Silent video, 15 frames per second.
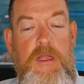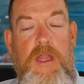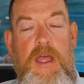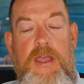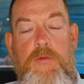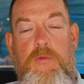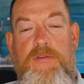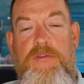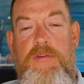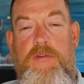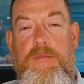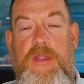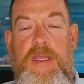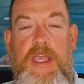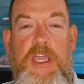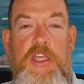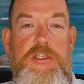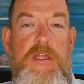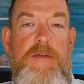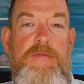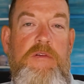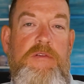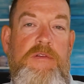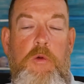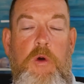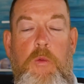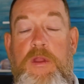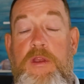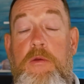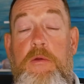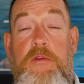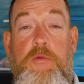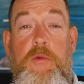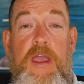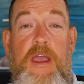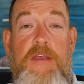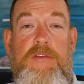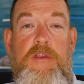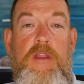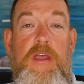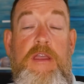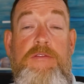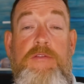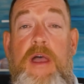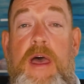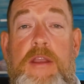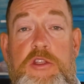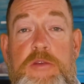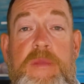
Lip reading: client wants to do mitigation efforts. What we do is we ask the client, so how did you